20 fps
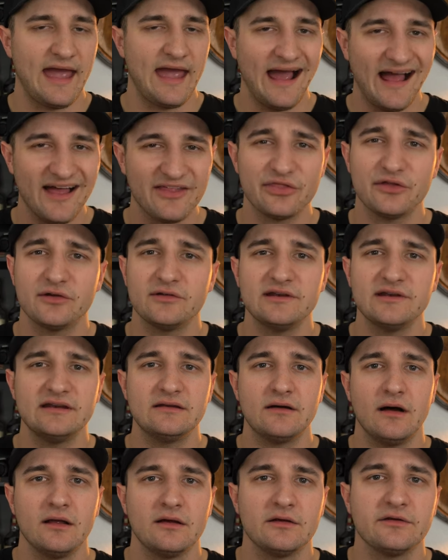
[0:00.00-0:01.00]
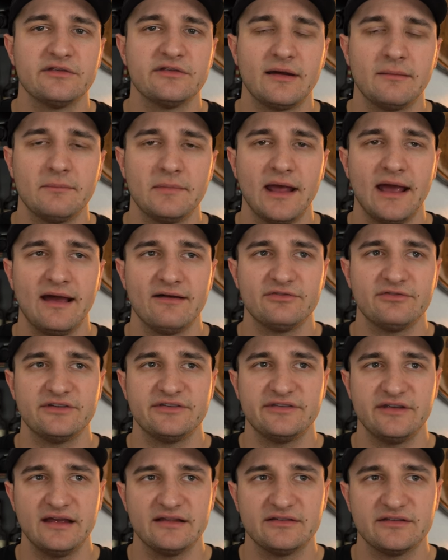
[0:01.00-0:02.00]
at $30, I'm gonna have to
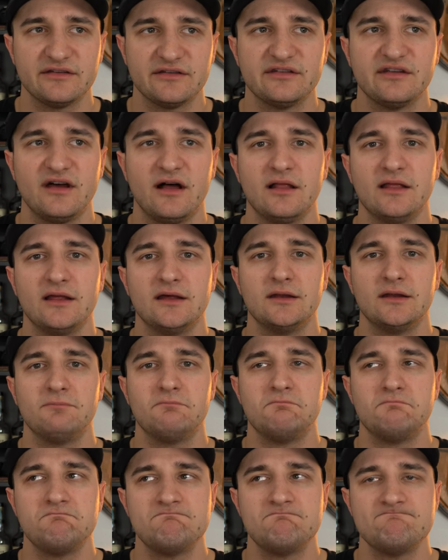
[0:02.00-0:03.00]
say it's a solid